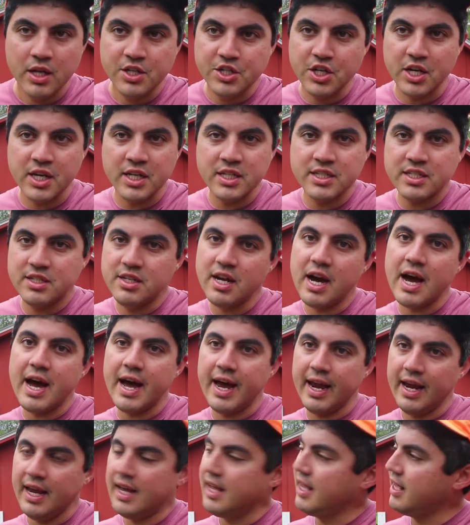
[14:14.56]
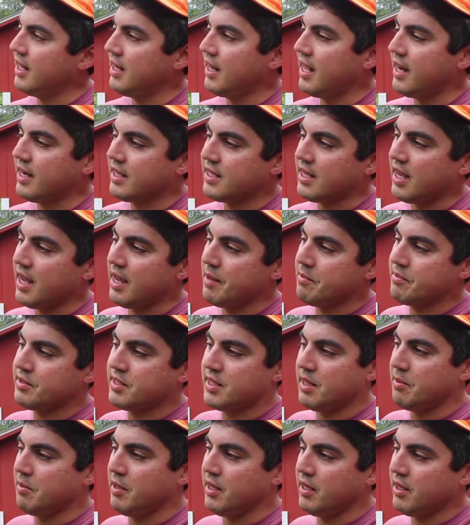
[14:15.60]
Chickens die. A lot of
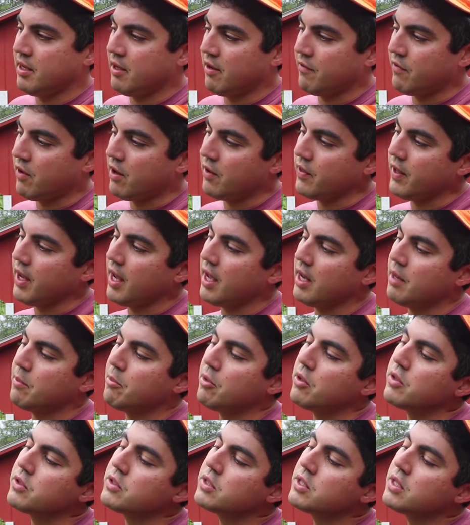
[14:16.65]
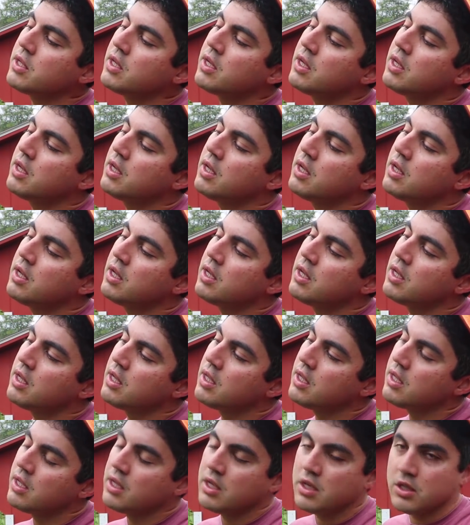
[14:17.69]
times, I mean, of all the animals,
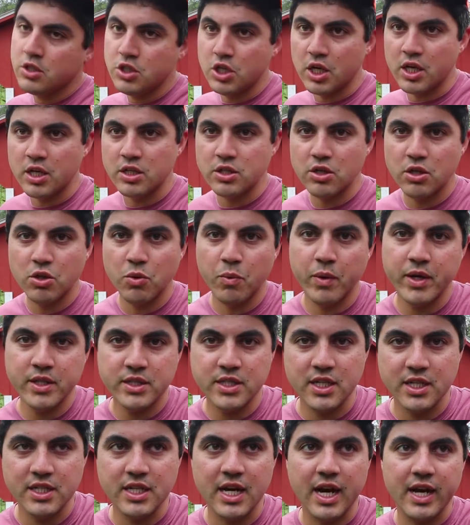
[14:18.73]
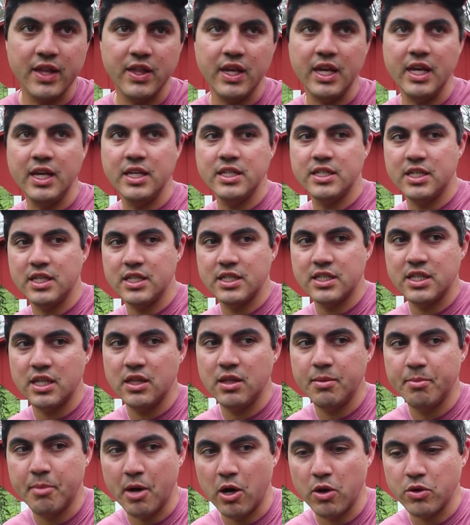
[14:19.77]
chickens are the ones that die the easiest
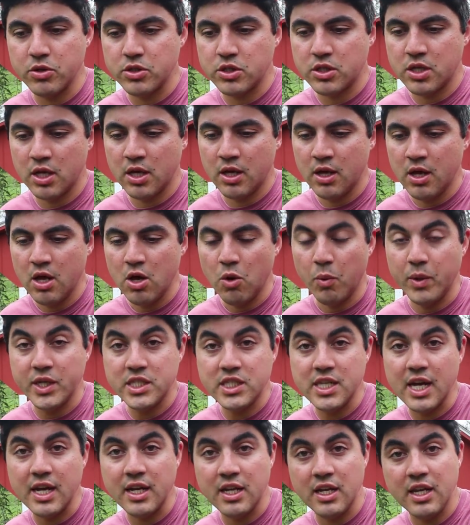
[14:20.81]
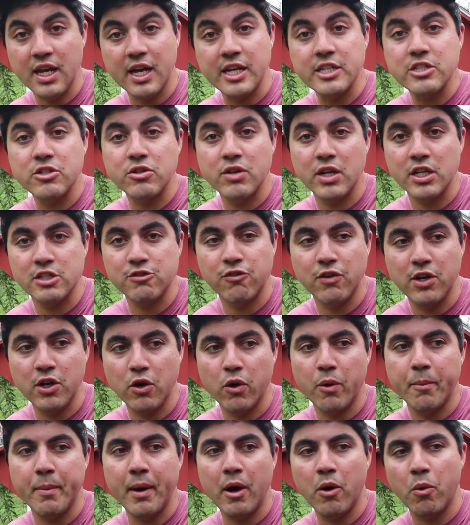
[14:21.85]
and the most. We said in yesterday's
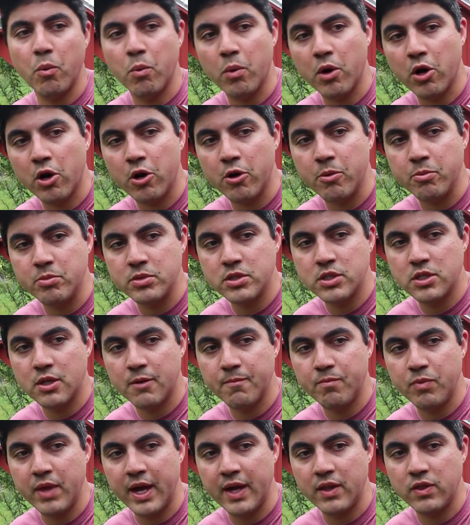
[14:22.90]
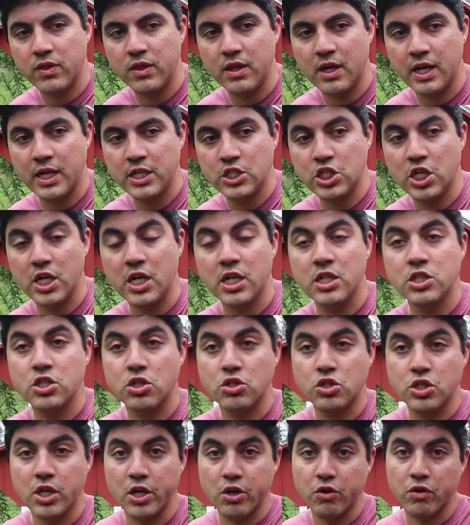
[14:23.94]
video about worms that
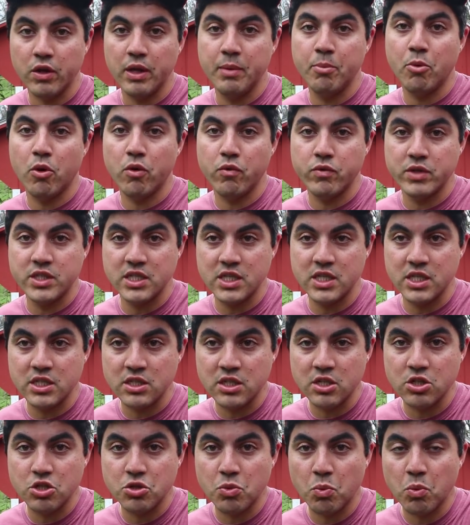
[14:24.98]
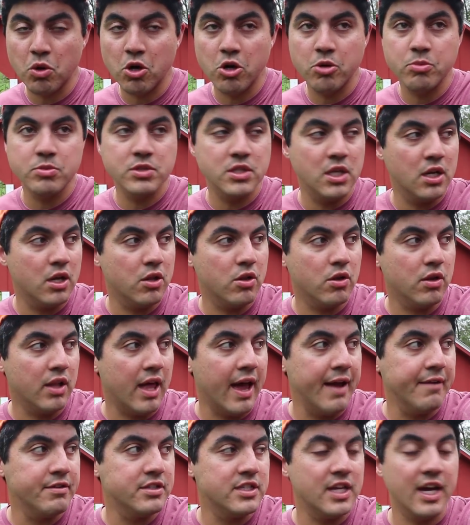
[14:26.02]
chickens are generally more resistant to worms than other
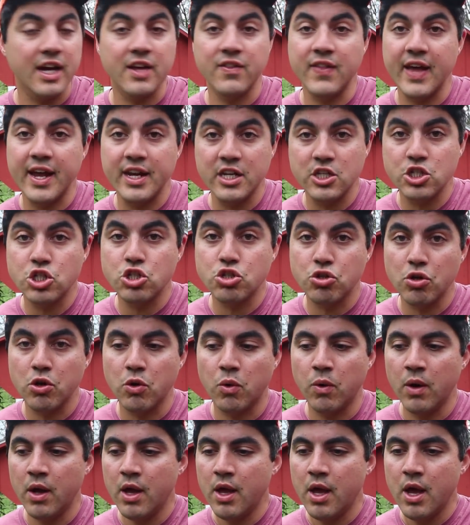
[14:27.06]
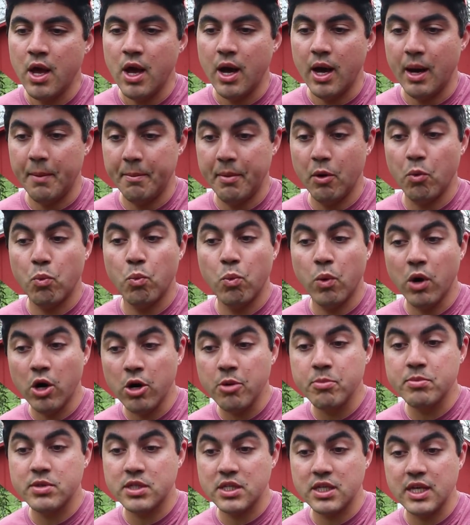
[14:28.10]
livestock, and that is true. But
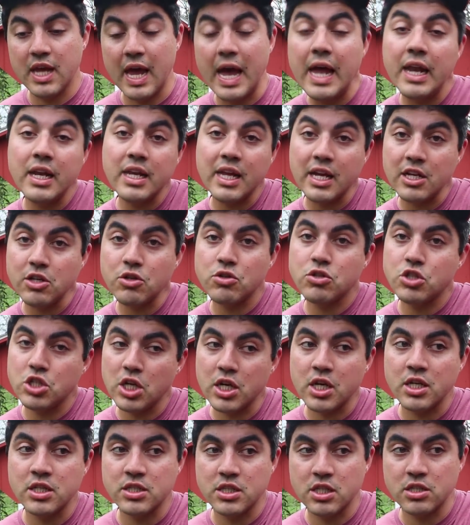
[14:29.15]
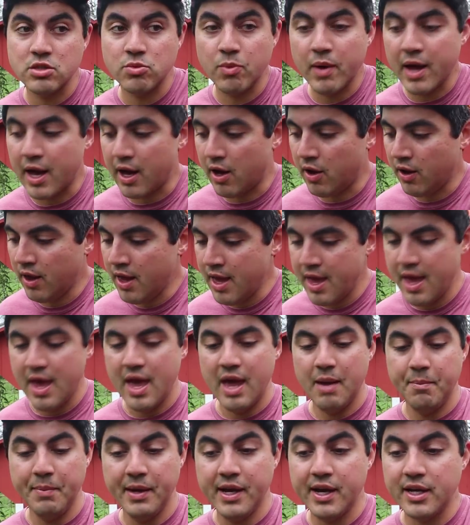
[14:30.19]
worms can get your chickens as well.
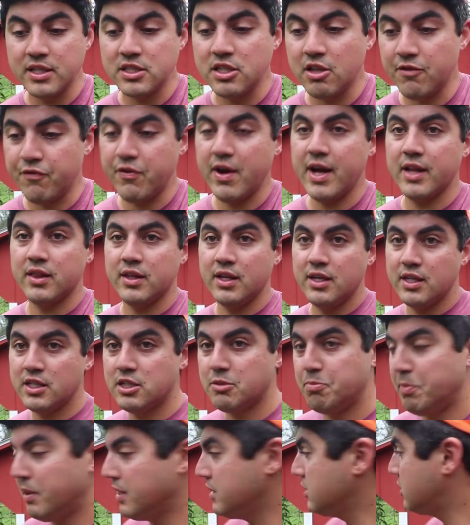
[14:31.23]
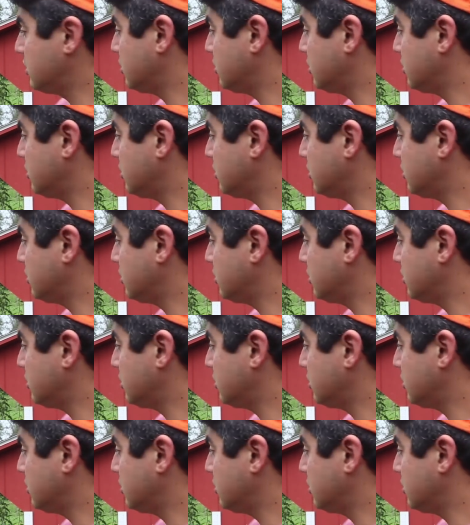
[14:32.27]
And because of the fact that it's been